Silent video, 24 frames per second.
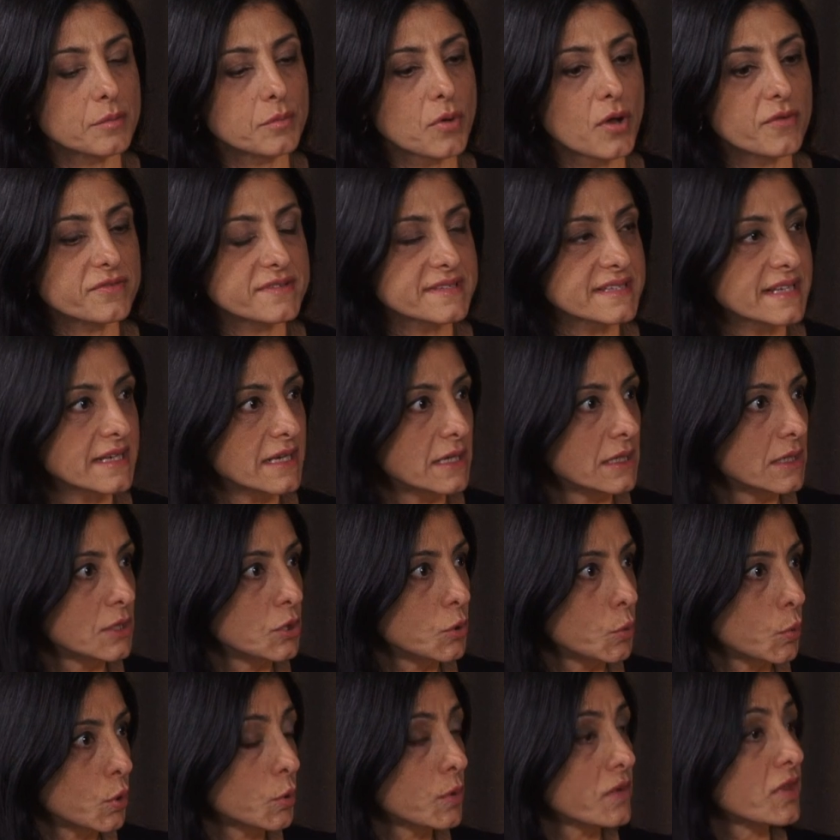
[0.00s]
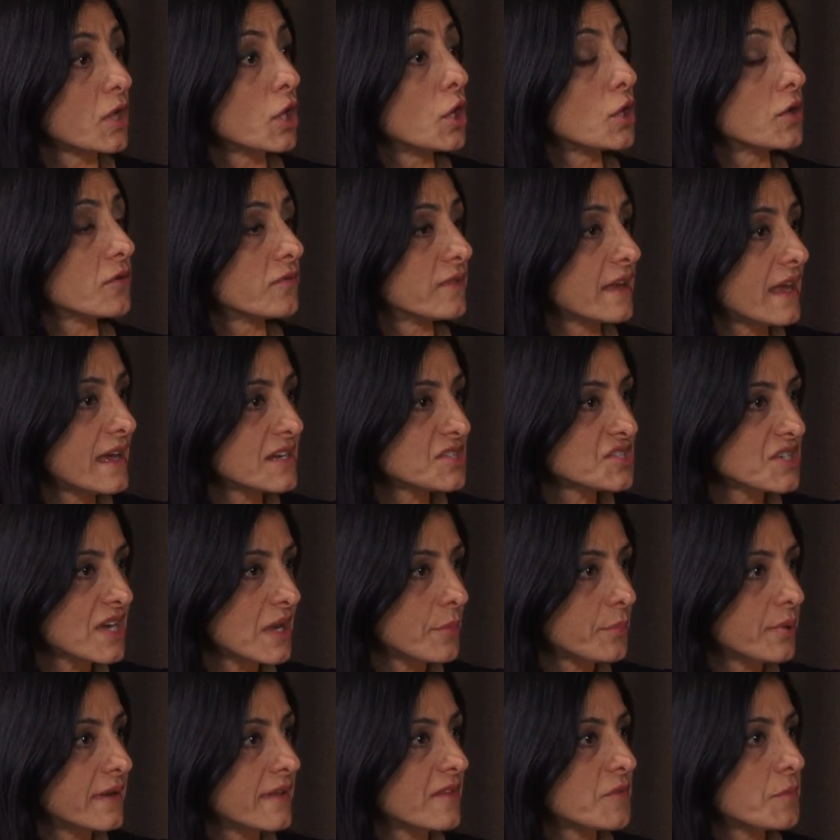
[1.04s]
obviously you work with a lot of large
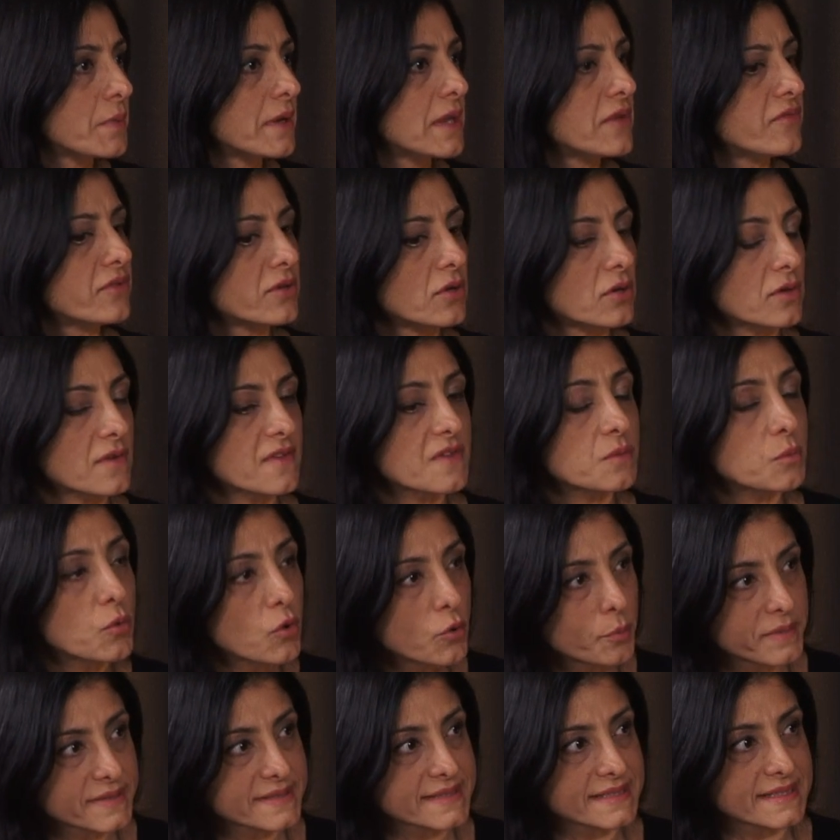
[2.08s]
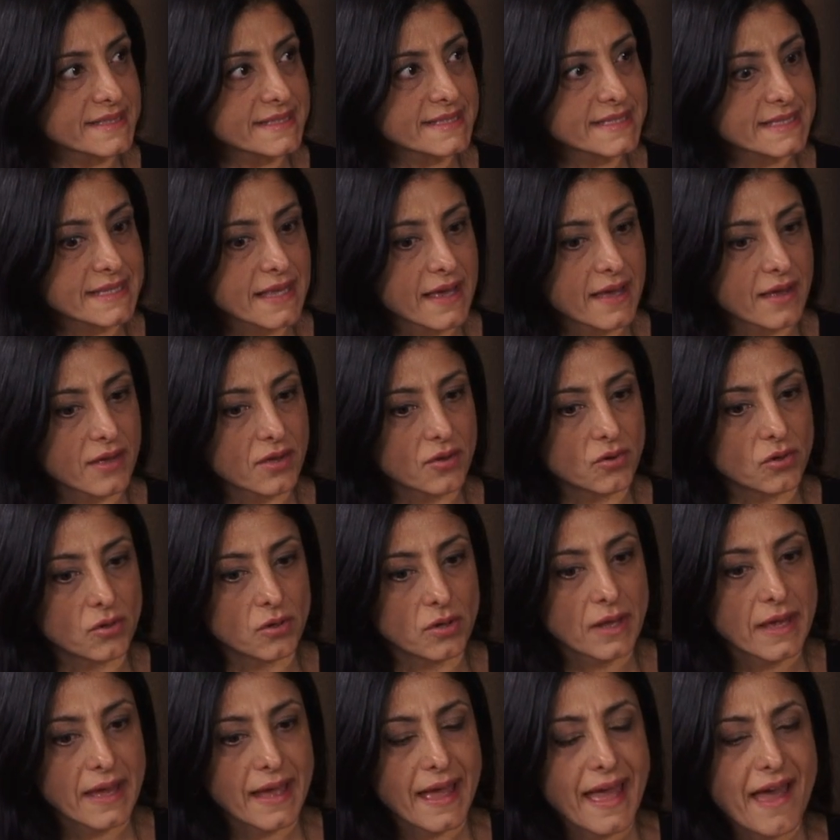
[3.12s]
companies, but even on a small business scale,
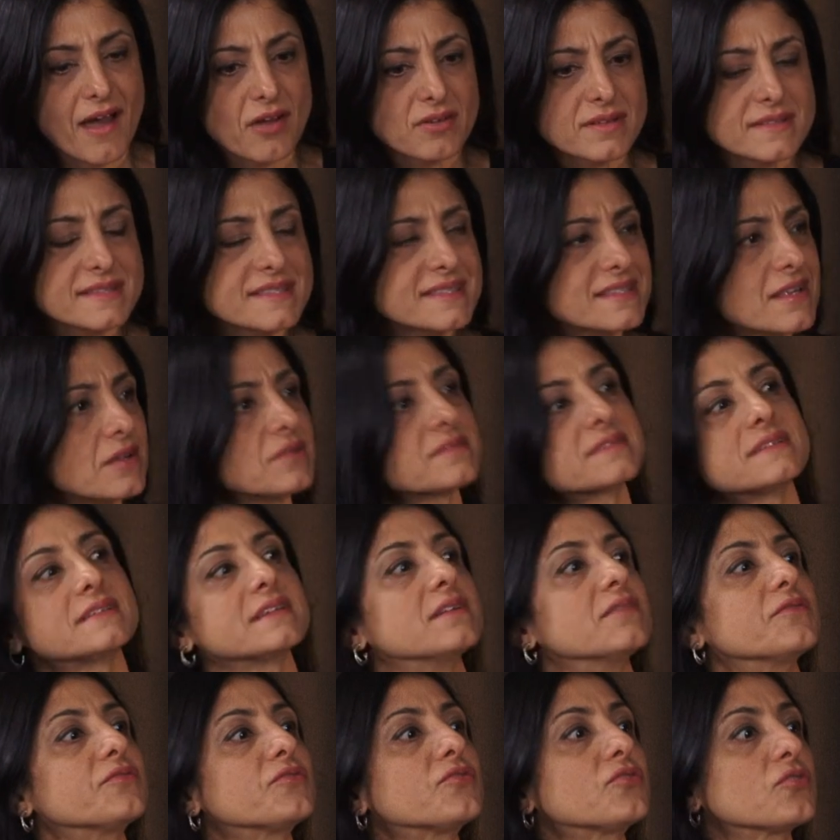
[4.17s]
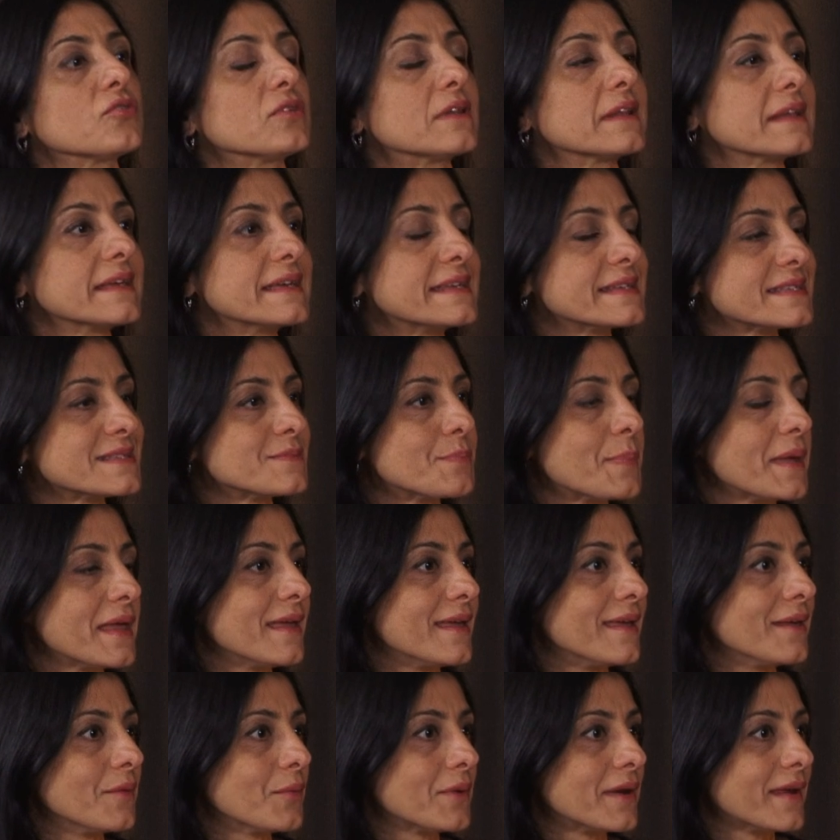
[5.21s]
how consultative should leaders
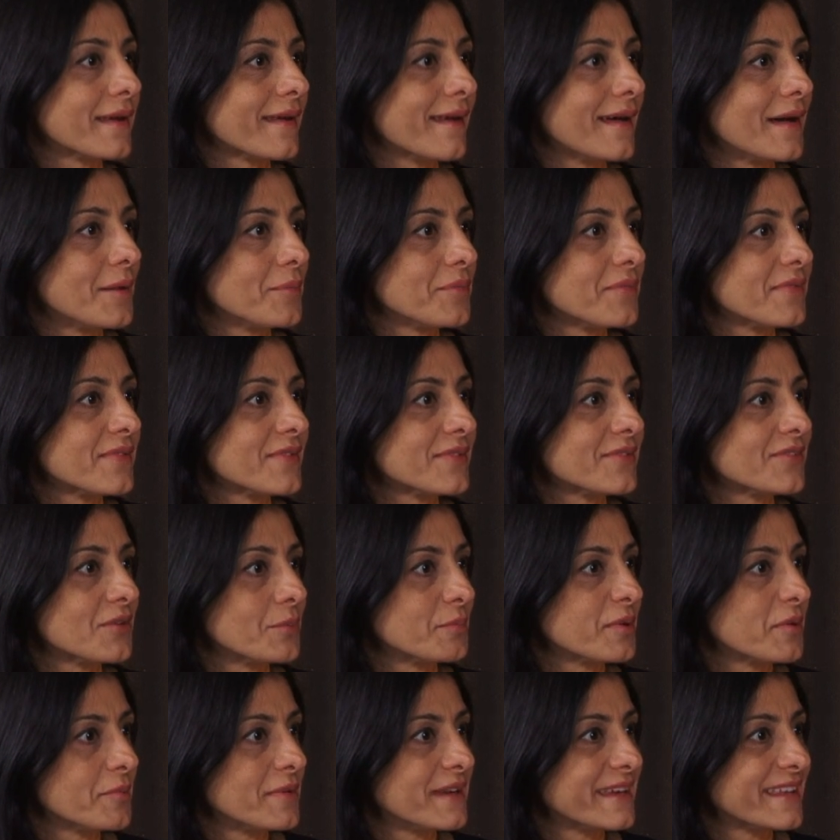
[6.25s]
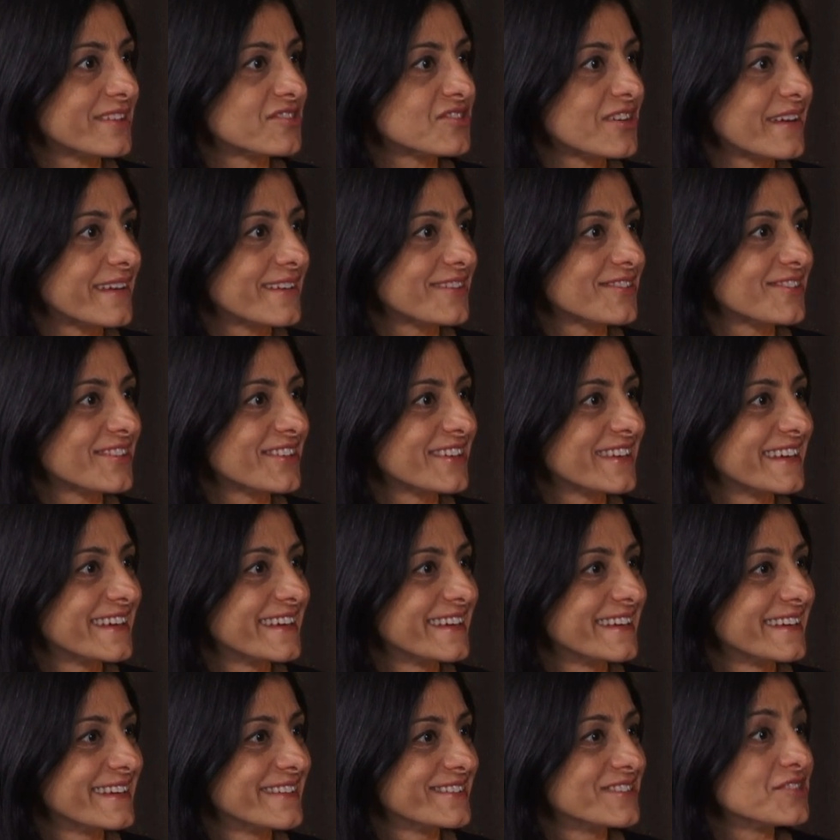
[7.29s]
be when it comes to implementing change,
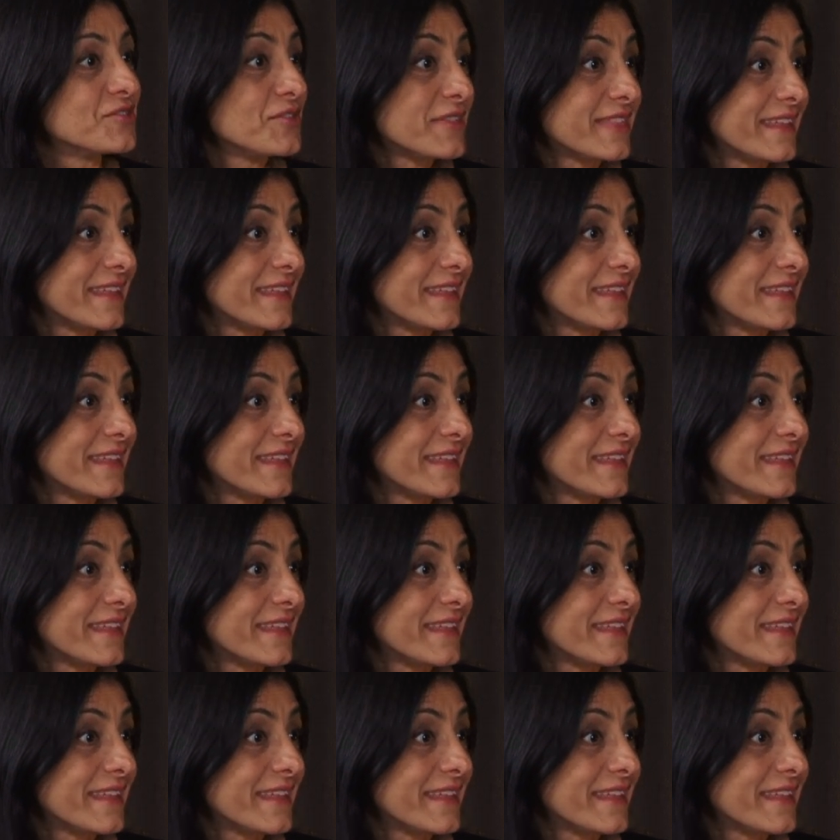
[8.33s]
do you